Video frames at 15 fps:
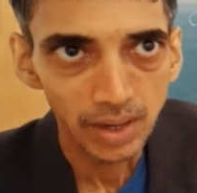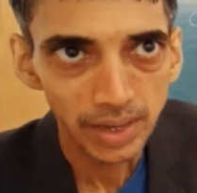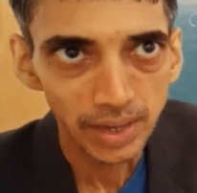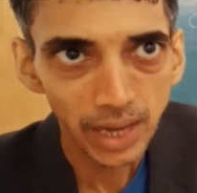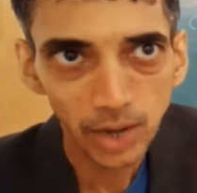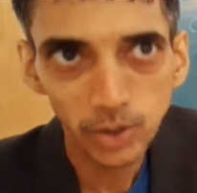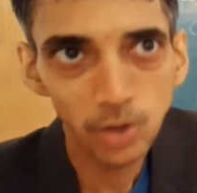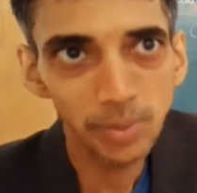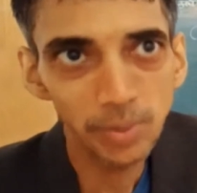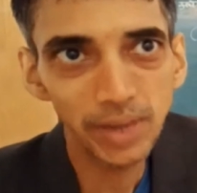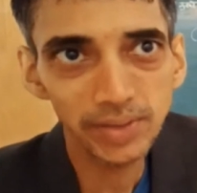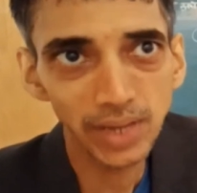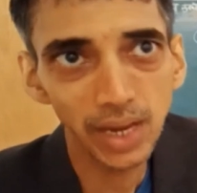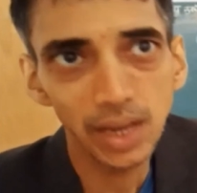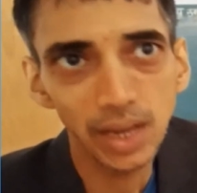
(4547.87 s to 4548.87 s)
Now you may
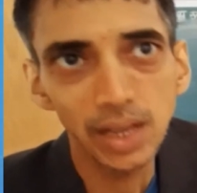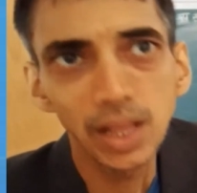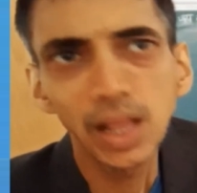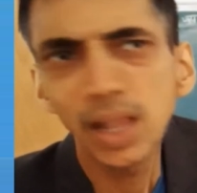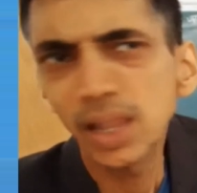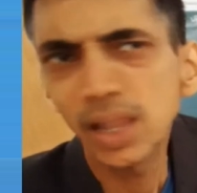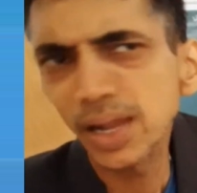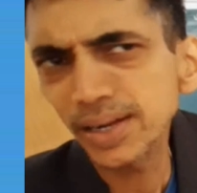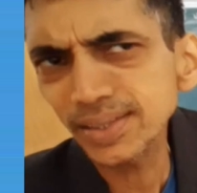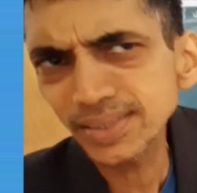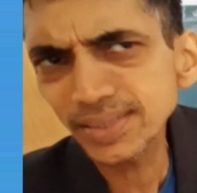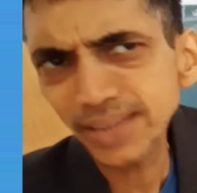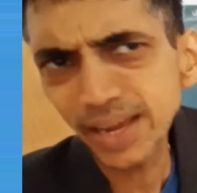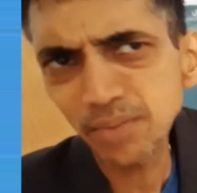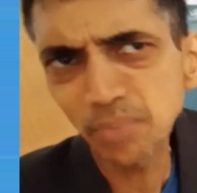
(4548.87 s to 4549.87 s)
say, let us
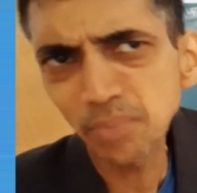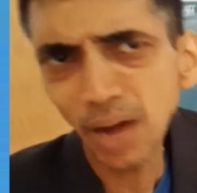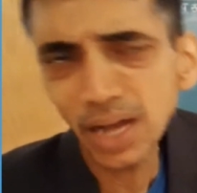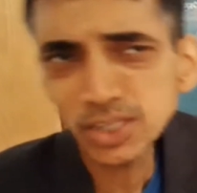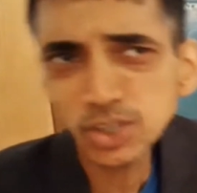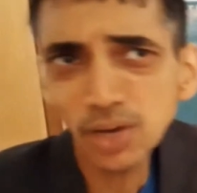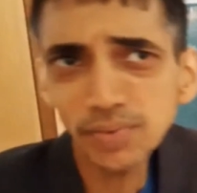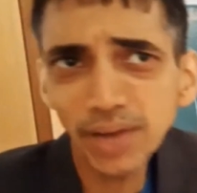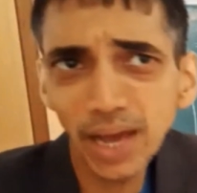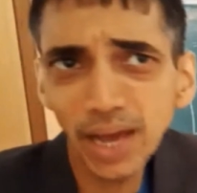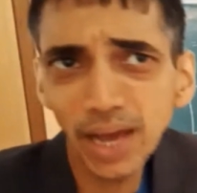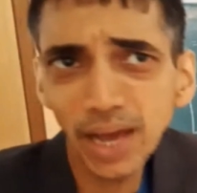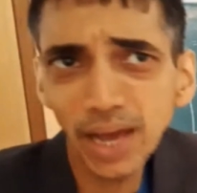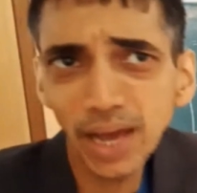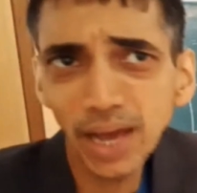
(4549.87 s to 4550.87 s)
take mass of
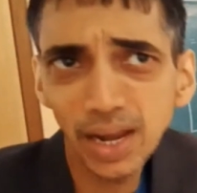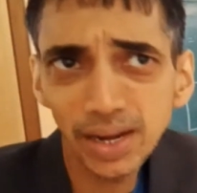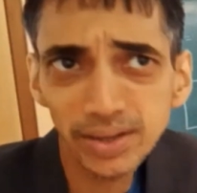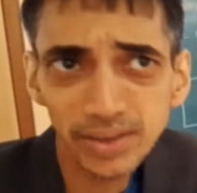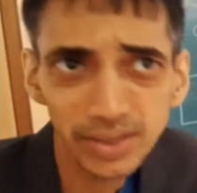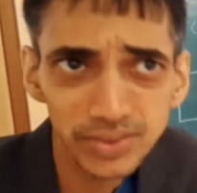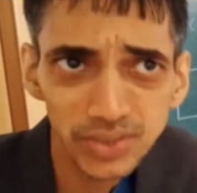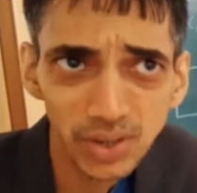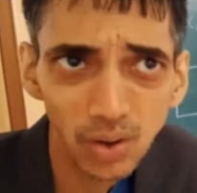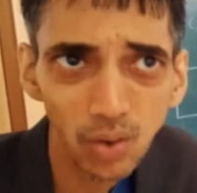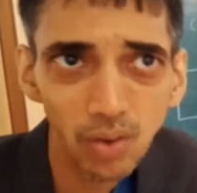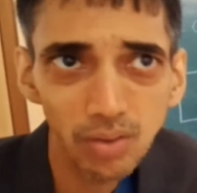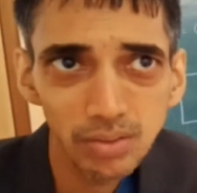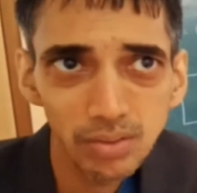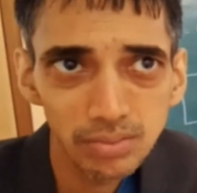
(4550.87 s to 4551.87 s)
dielectric
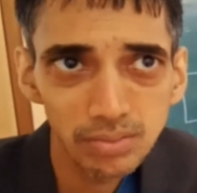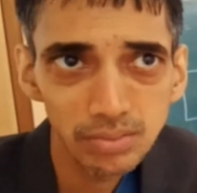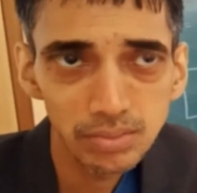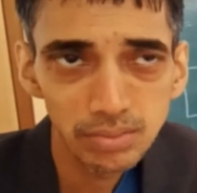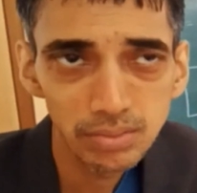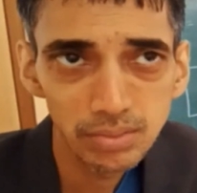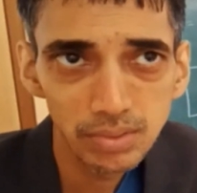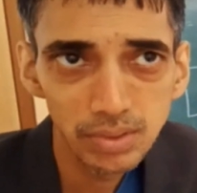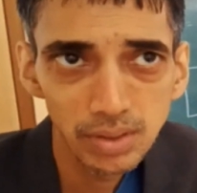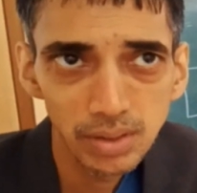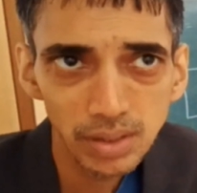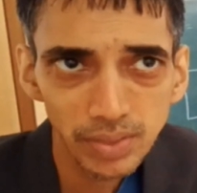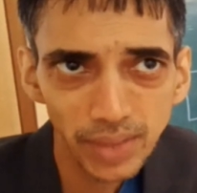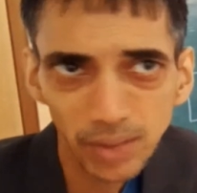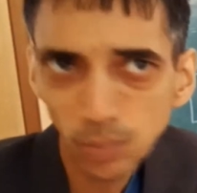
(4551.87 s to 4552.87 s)
0.
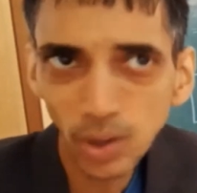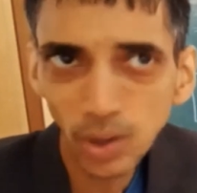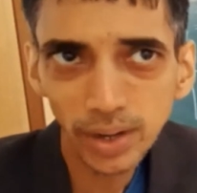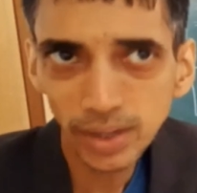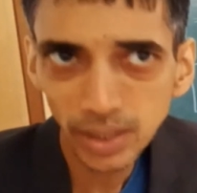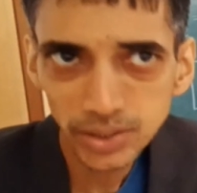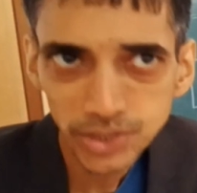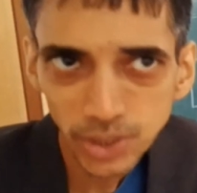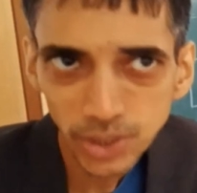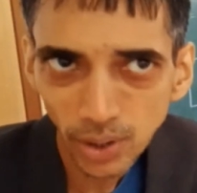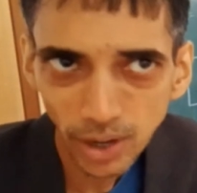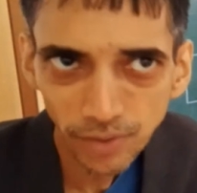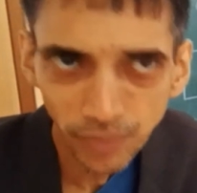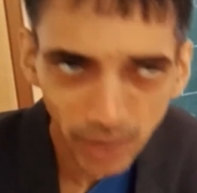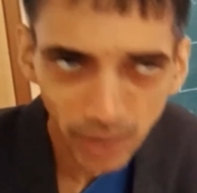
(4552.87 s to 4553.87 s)
What energy you
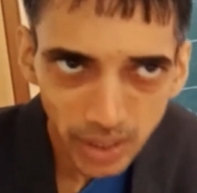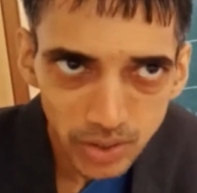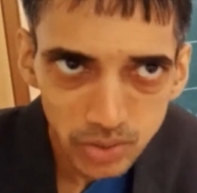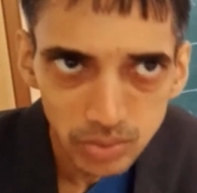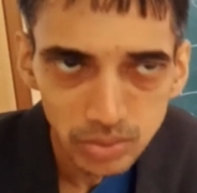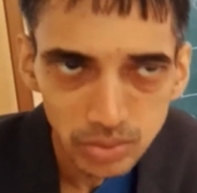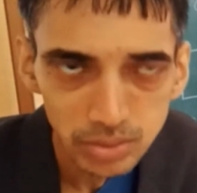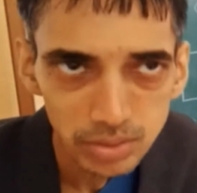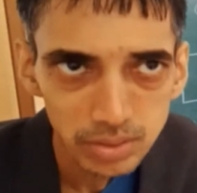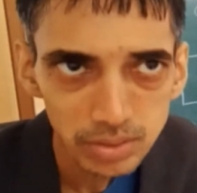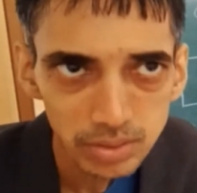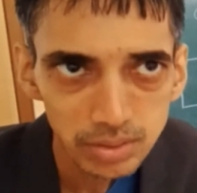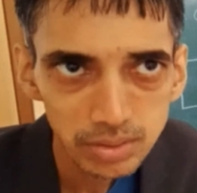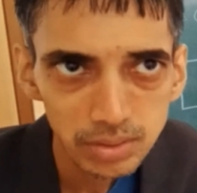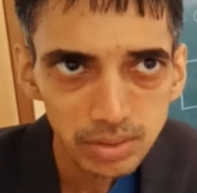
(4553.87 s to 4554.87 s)
are referring to?
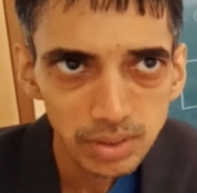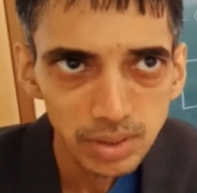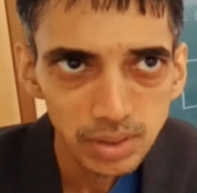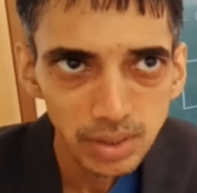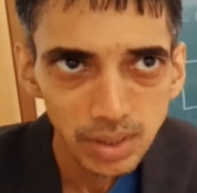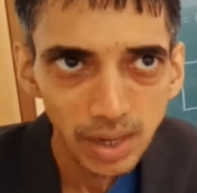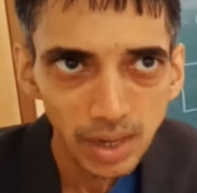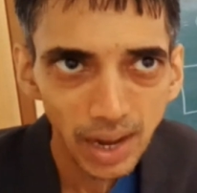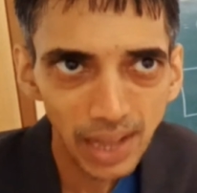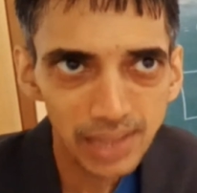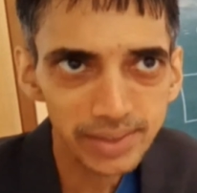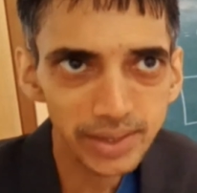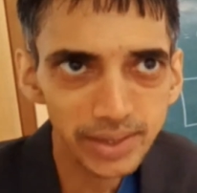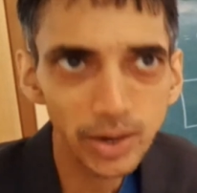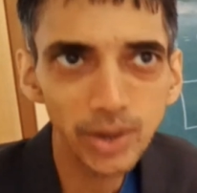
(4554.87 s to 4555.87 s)

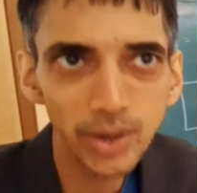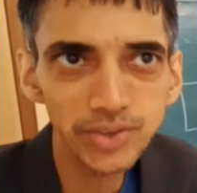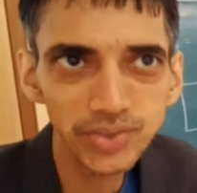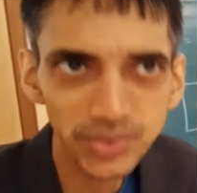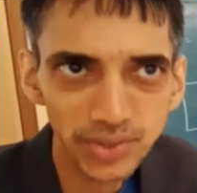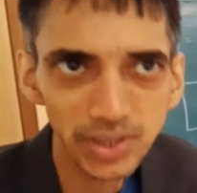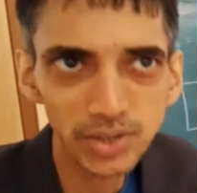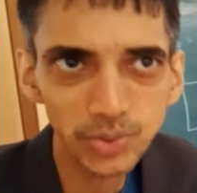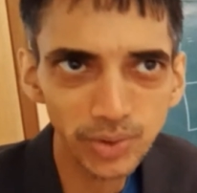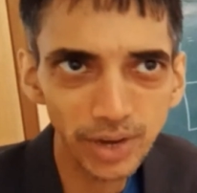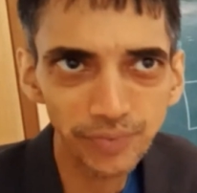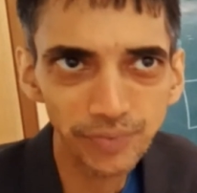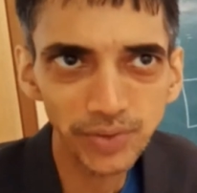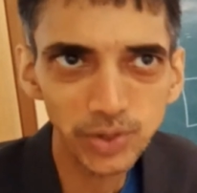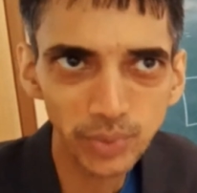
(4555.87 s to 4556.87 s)
I'll say you are still to
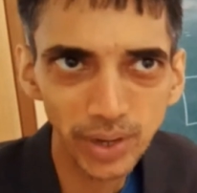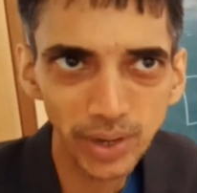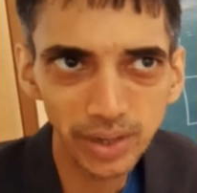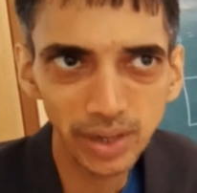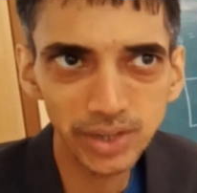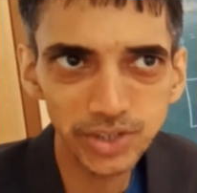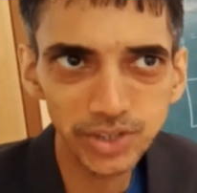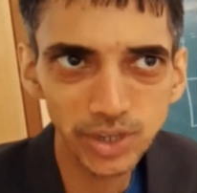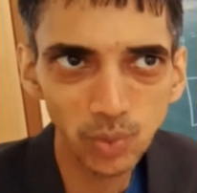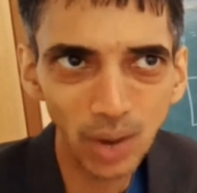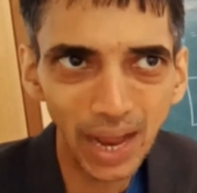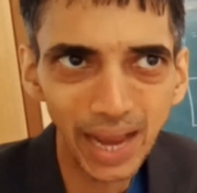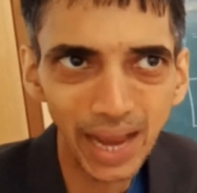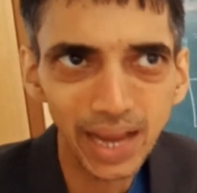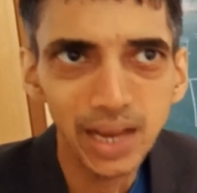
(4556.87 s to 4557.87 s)
refer to energy.
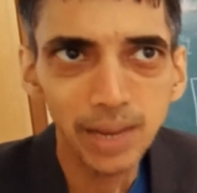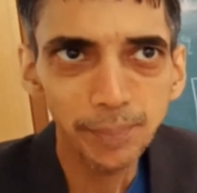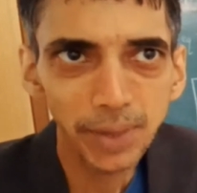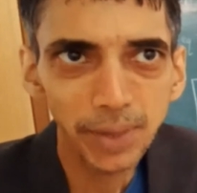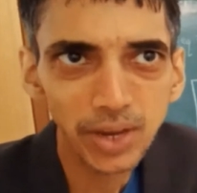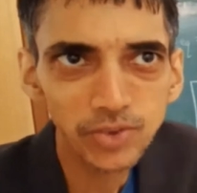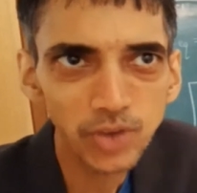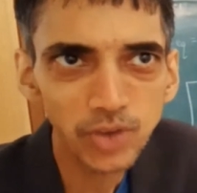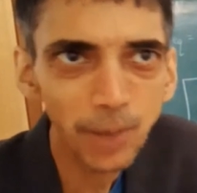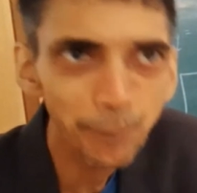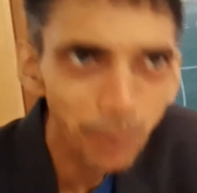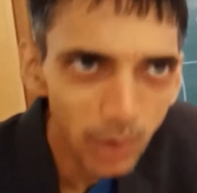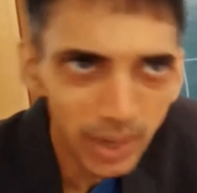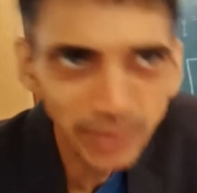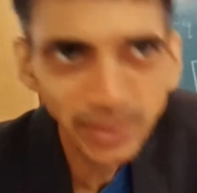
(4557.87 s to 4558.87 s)
Why? Because you are
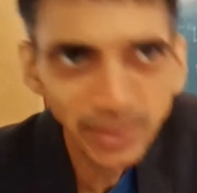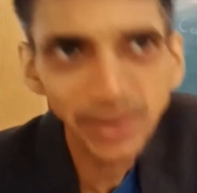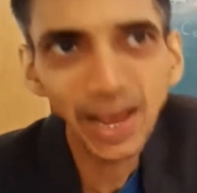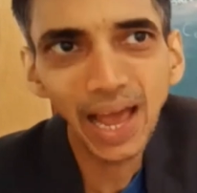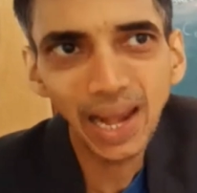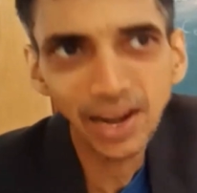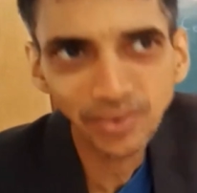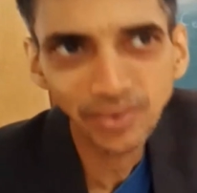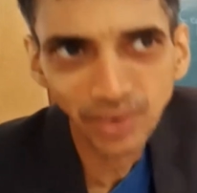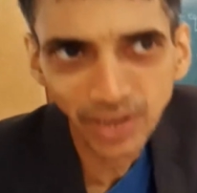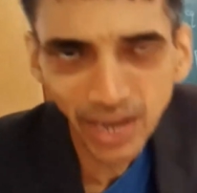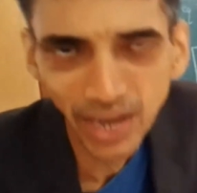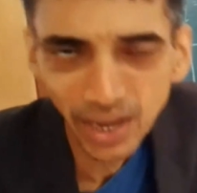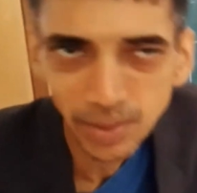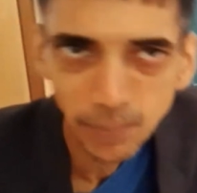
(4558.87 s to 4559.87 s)
pulling the dielectric
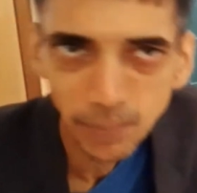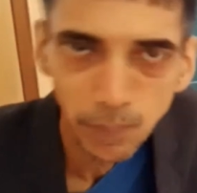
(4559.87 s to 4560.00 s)
in.